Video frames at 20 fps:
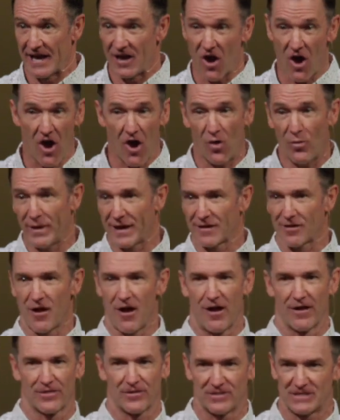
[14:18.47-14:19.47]
and all week
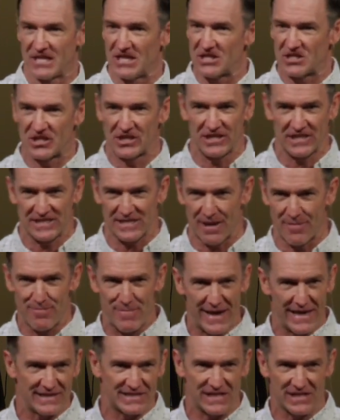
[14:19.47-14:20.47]
long, they're teaching us
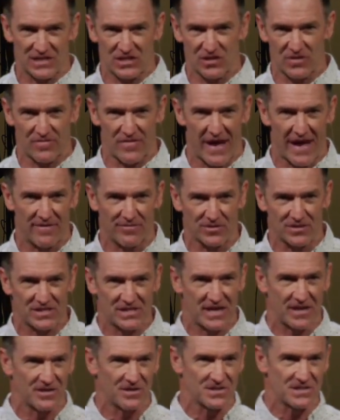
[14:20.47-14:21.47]
amazing survival
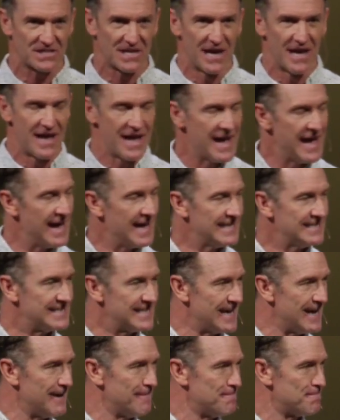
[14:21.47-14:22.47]
skills,
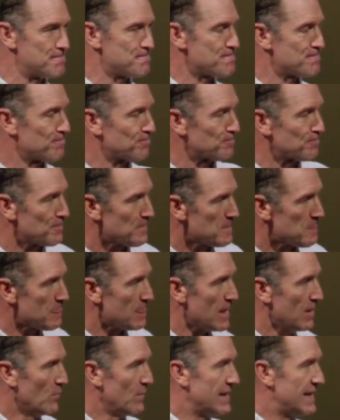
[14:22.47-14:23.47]
and
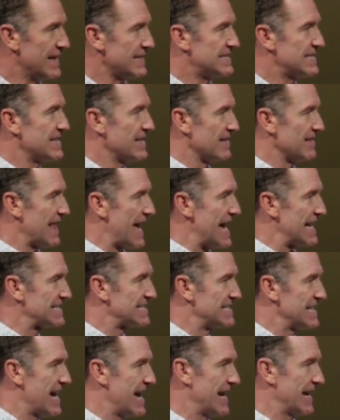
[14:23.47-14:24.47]
we get to the
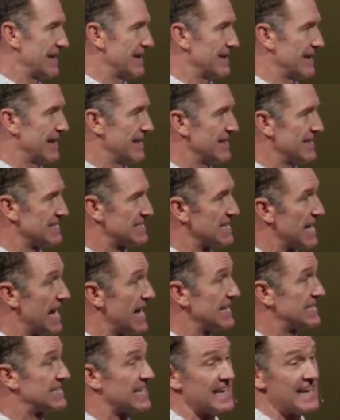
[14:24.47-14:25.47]
last night, and they say, hey,